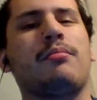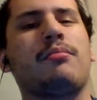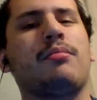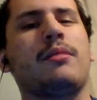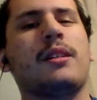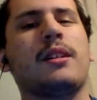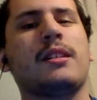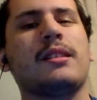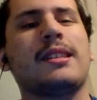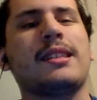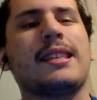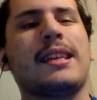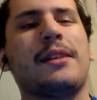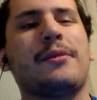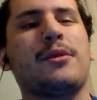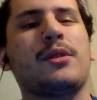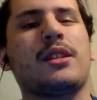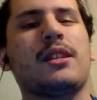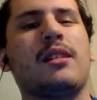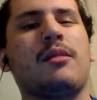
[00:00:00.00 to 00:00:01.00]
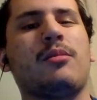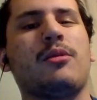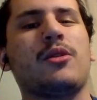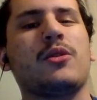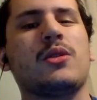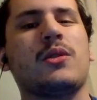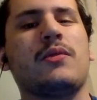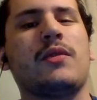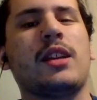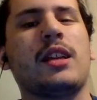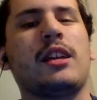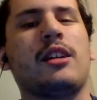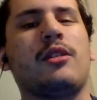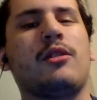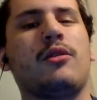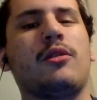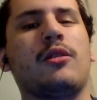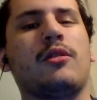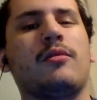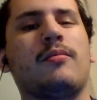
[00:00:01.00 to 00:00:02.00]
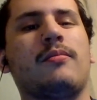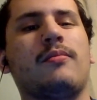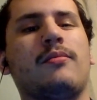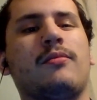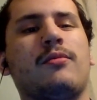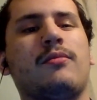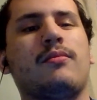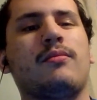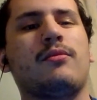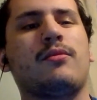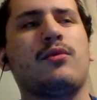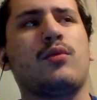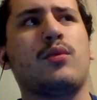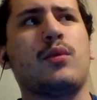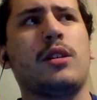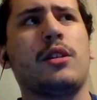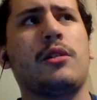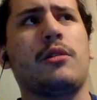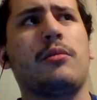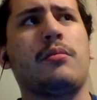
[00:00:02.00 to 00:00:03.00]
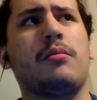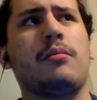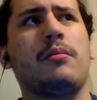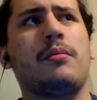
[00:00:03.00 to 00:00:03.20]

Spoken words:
because I said I was gonna post a video on Twitter.